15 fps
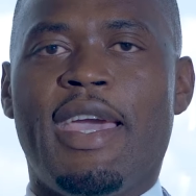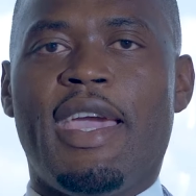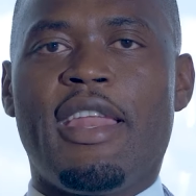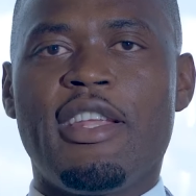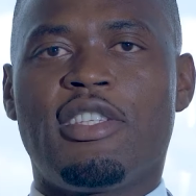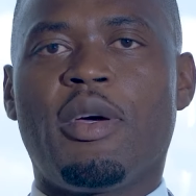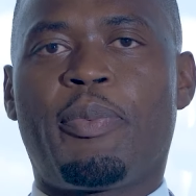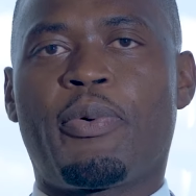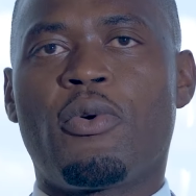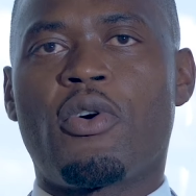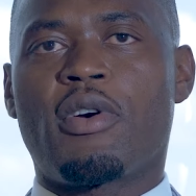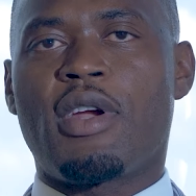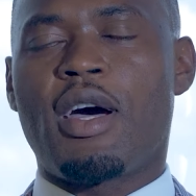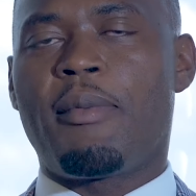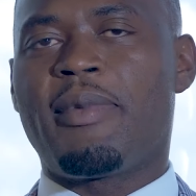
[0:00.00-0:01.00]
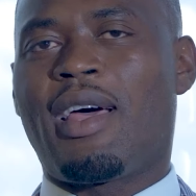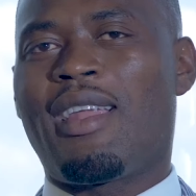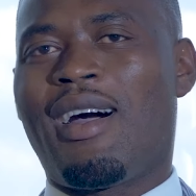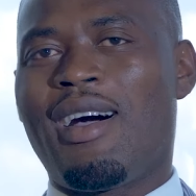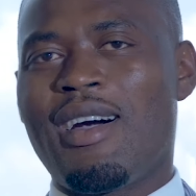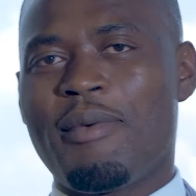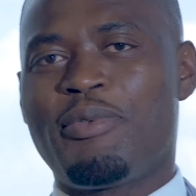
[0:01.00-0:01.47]
It is a program
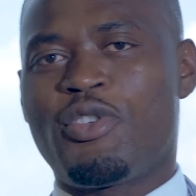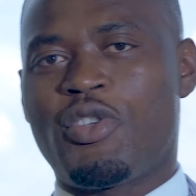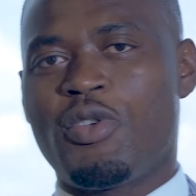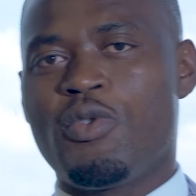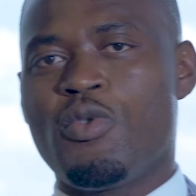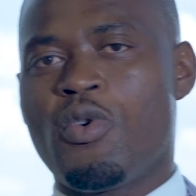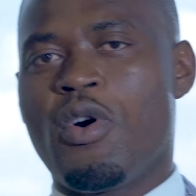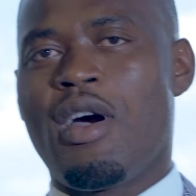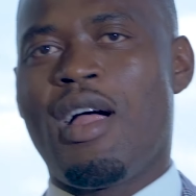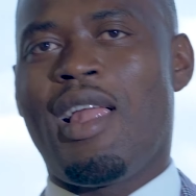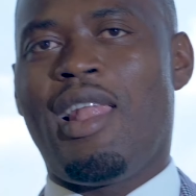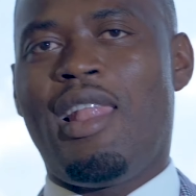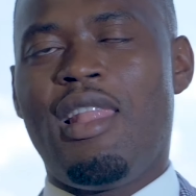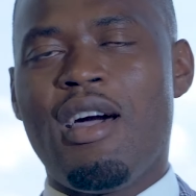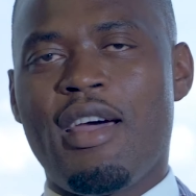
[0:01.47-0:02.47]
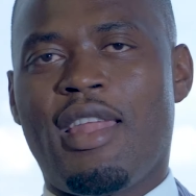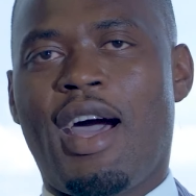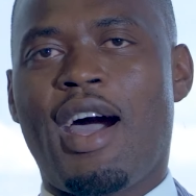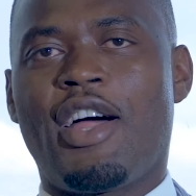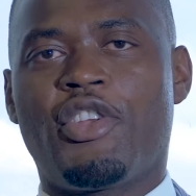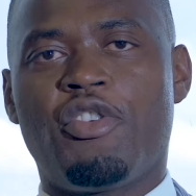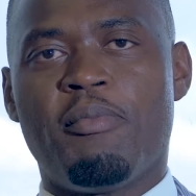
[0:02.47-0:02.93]
that helps you learn
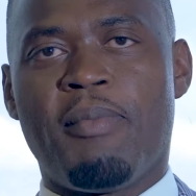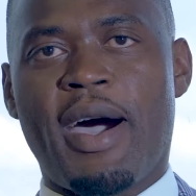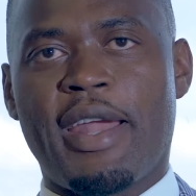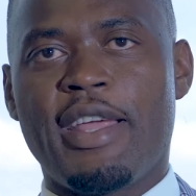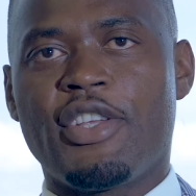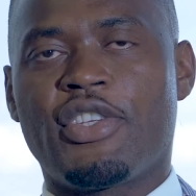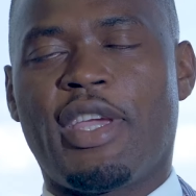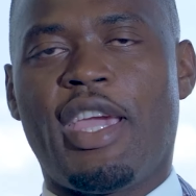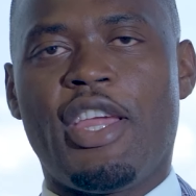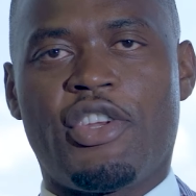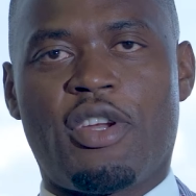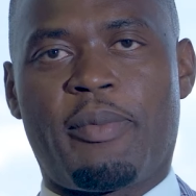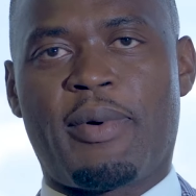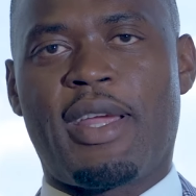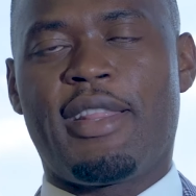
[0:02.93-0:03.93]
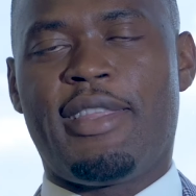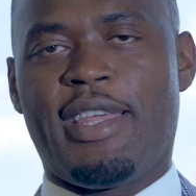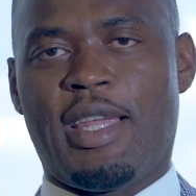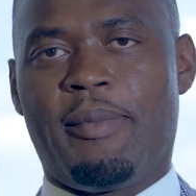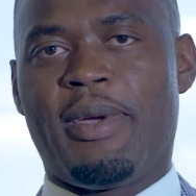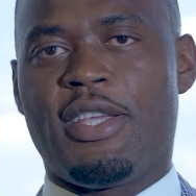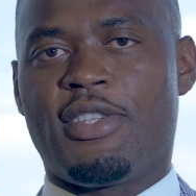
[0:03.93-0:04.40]
how to manage enterprise
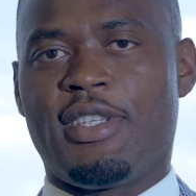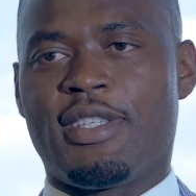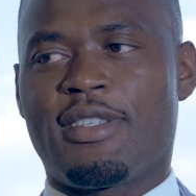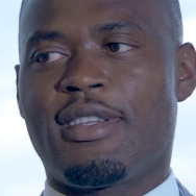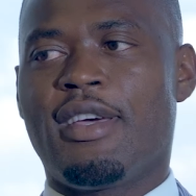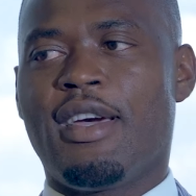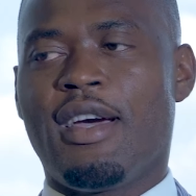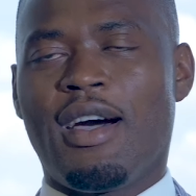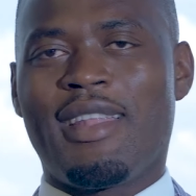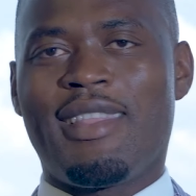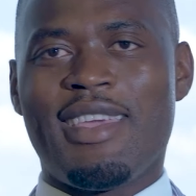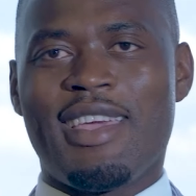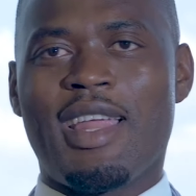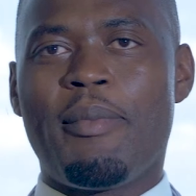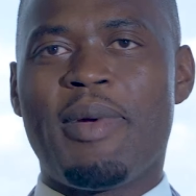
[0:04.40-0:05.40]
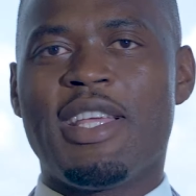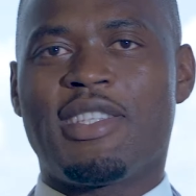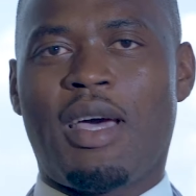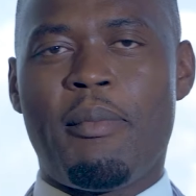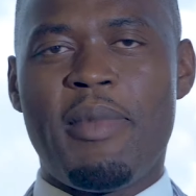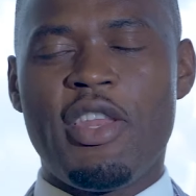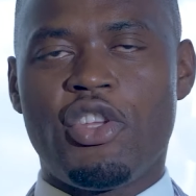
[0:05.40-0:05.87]
databases.
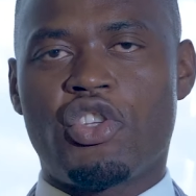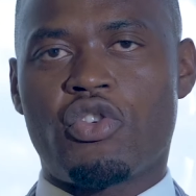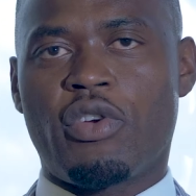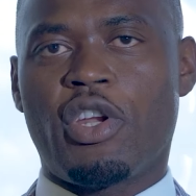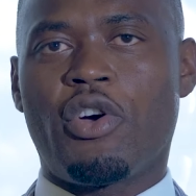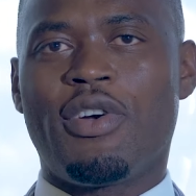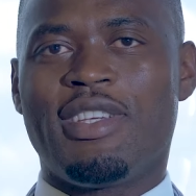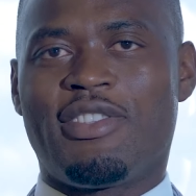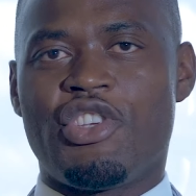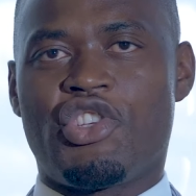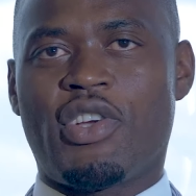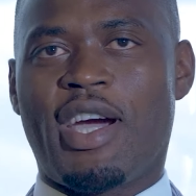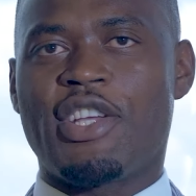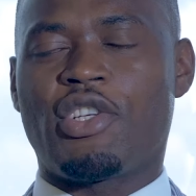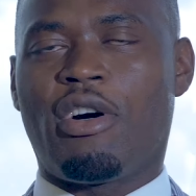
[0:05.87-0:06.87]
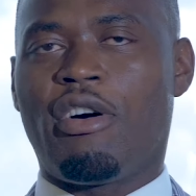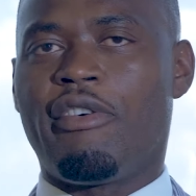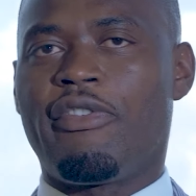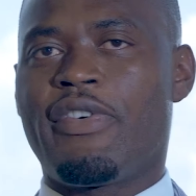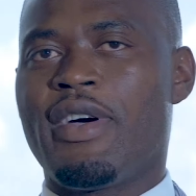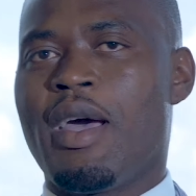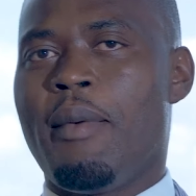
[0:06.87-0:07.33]
Database administrator is in charge of
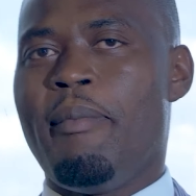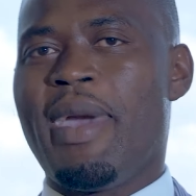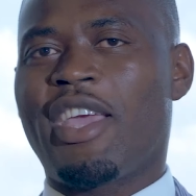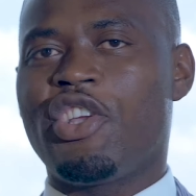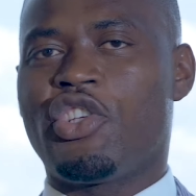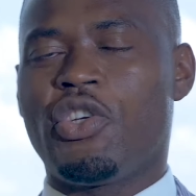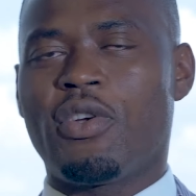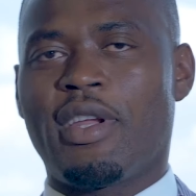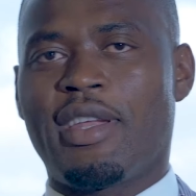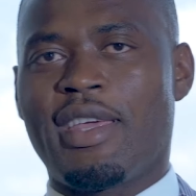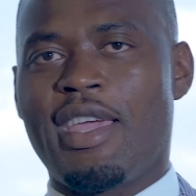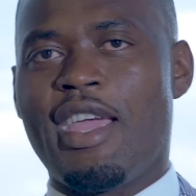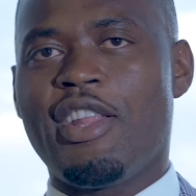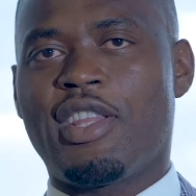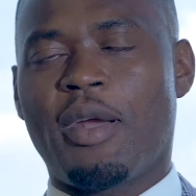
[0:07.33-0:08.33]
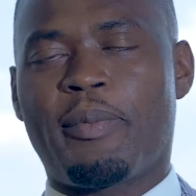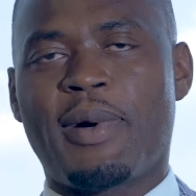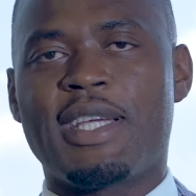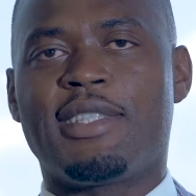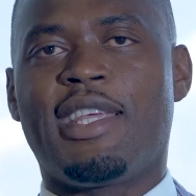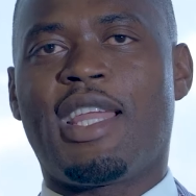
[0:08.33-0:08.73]
making sure that the enterprise